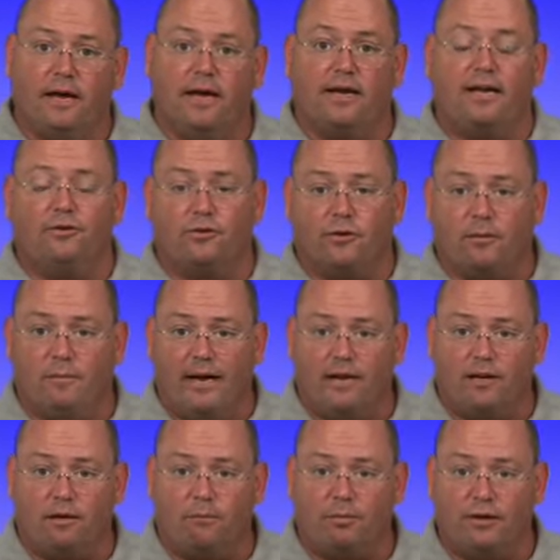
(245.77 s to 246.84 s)
And either the
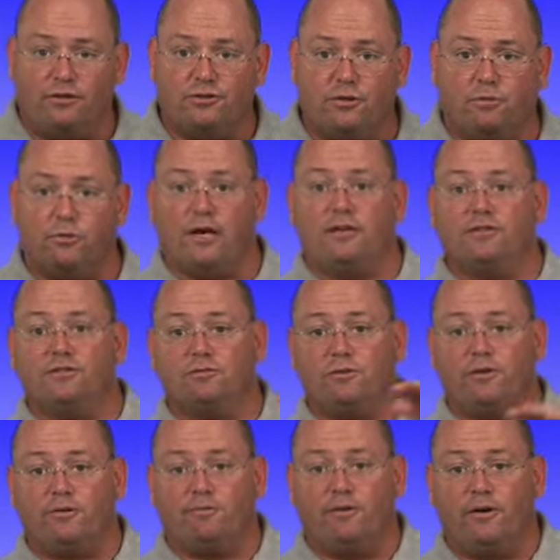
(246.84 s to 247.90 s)
main compressor runs
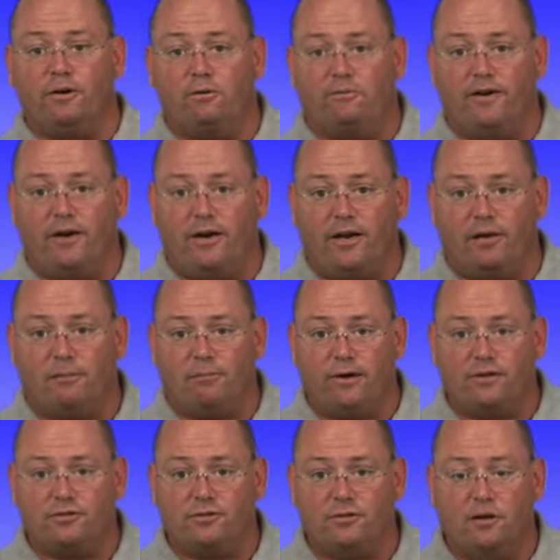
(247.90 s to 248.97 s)
with the Frio Verde
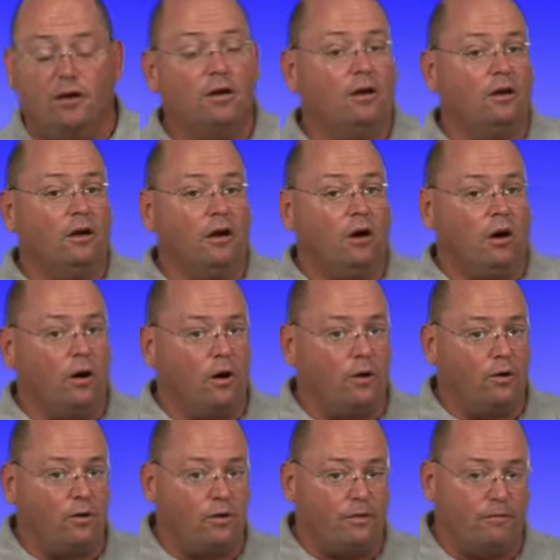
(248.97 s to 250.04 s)
compressor
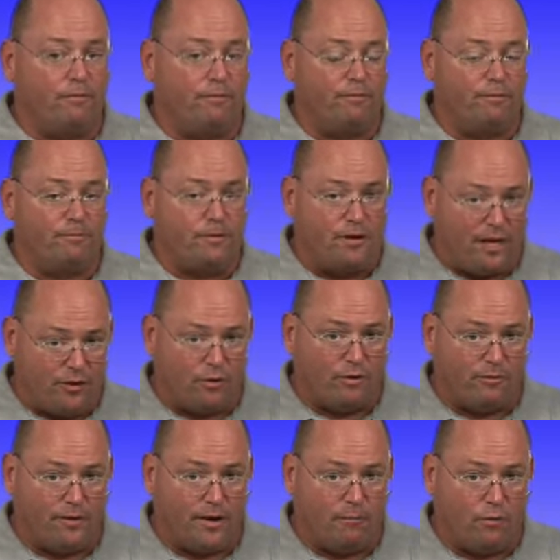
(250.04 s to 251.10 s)
or neither
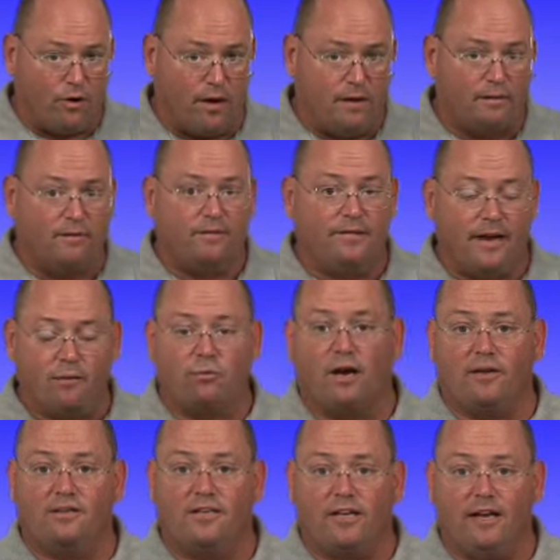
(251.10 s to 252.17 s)
of them run. They
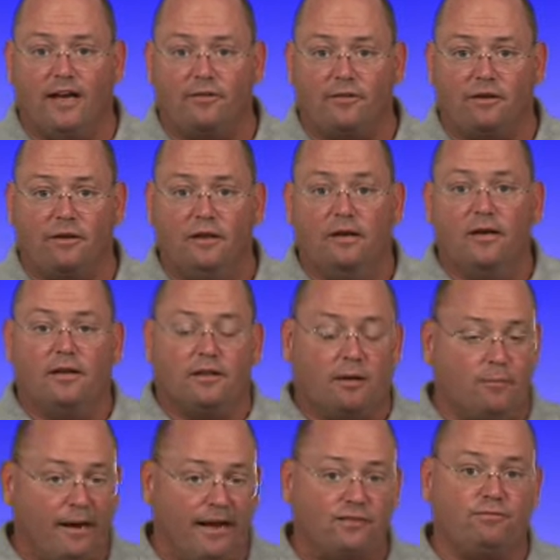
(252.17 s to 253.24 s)
run together.
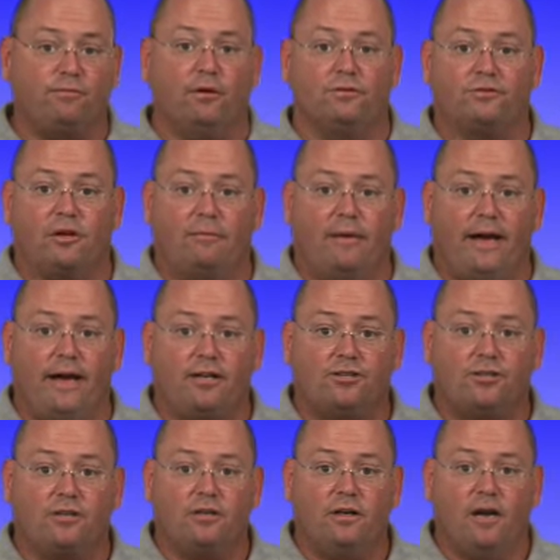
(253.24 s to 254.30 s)
The mass flows are
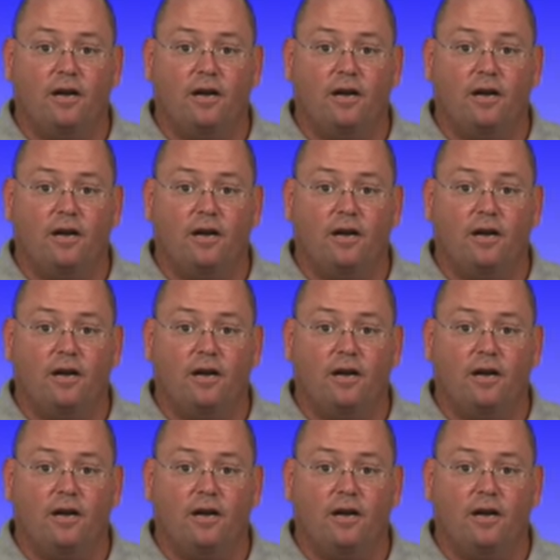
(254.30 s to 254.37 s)
matched.